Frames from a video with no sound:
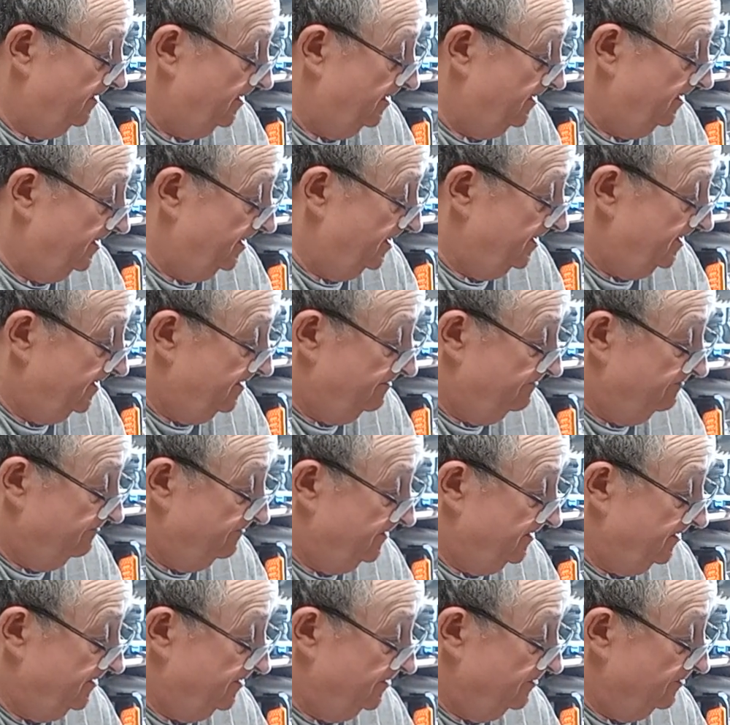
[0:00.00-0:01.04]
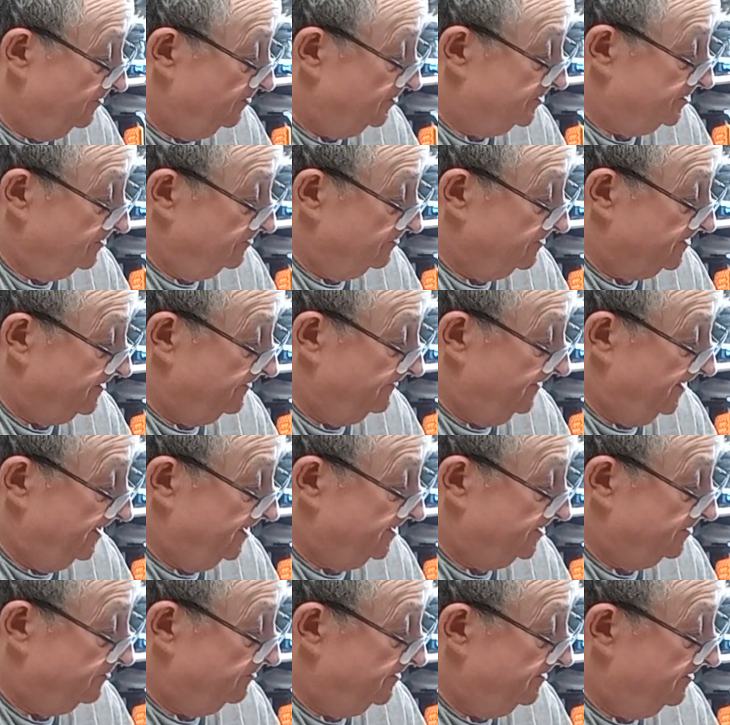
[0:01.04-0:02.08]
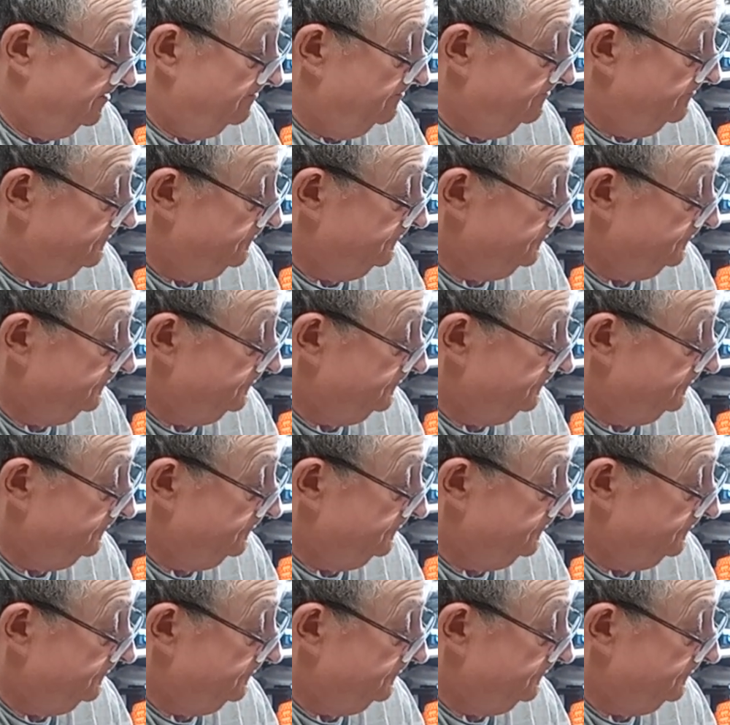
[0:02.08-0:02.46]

and you do all sorts of things with them,